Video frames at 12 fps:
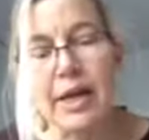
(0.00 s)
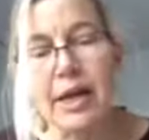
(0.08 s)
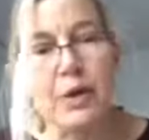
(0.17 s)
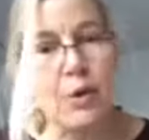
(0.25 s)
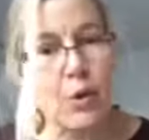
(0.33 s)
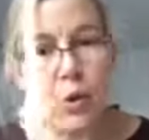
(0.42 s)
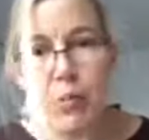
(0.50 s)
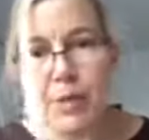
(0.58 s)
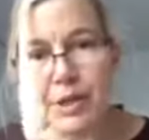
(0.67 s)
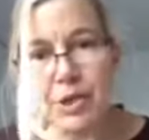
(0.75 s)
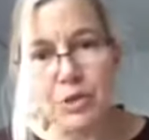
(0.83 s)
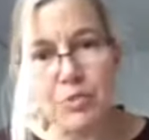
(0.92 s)
and a whole
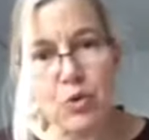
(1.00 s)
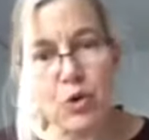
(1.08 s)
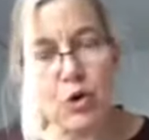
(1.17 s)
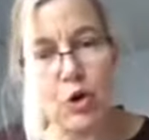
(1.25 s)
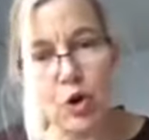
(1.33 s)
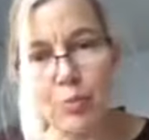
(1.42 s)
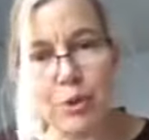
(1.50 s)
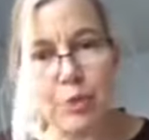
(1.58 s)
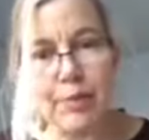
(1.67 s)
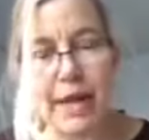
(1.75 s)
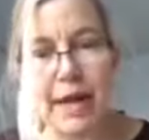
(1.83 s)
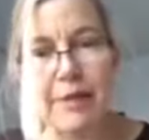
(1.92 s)
bunch more
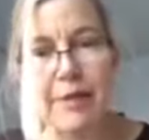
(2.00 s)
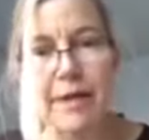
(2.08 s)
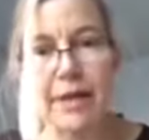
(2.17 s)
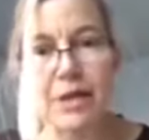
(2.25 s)
homeopathic